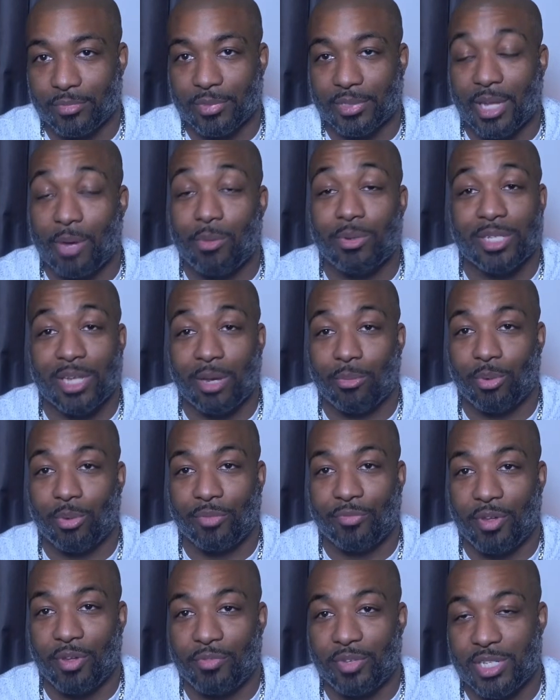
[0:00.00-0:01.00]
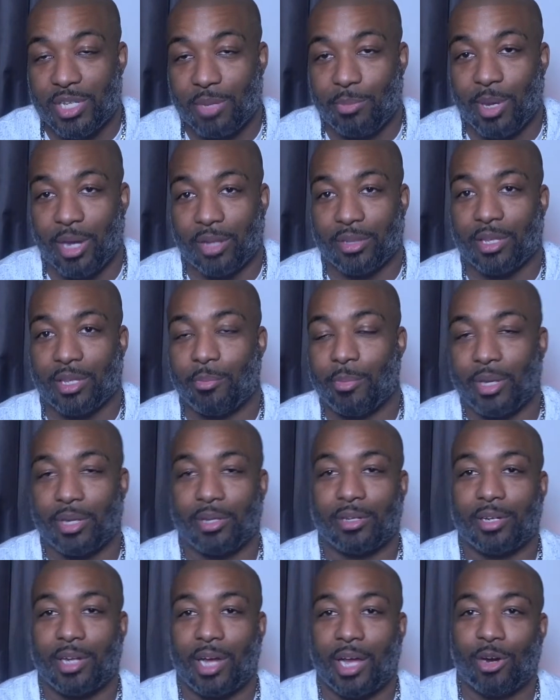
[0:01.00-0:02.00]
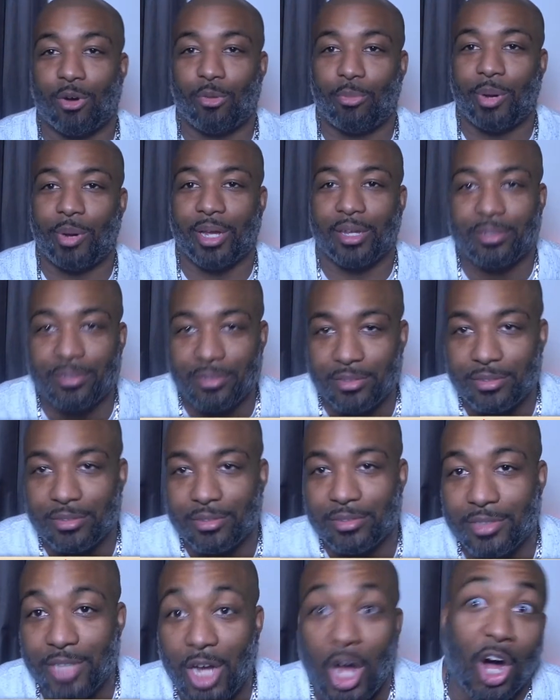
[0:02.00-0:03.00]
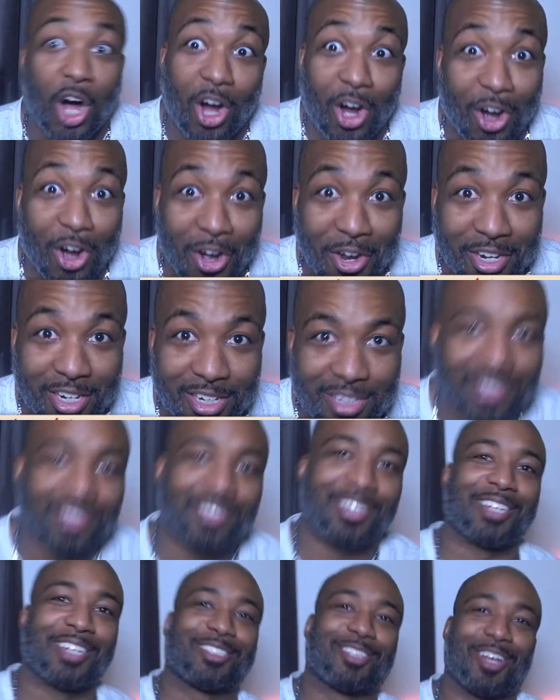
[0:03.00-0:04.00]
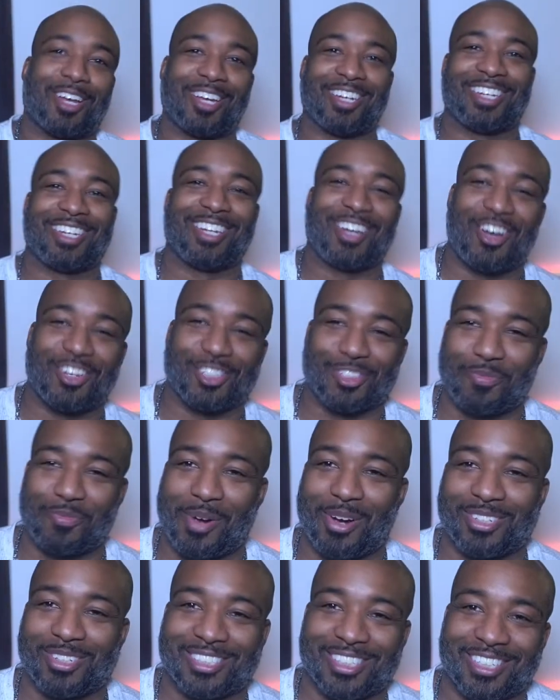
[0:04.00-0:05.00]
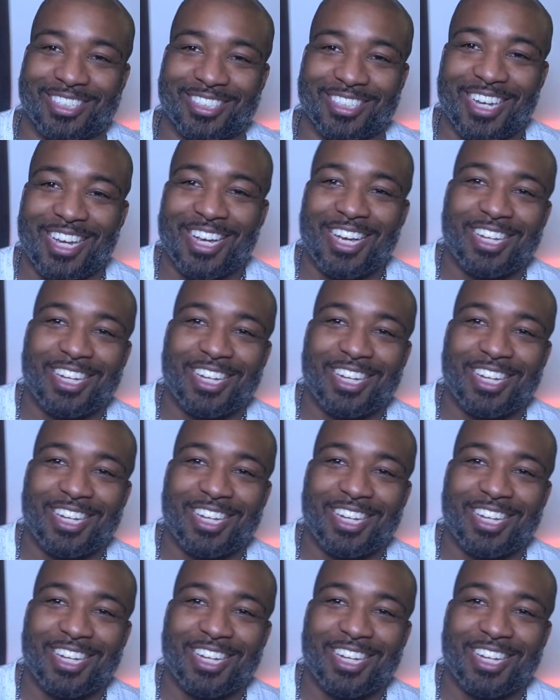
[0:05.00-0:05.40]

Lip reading: say what's up if you see me out there, man. I don't bite hard, as Austin Powell says.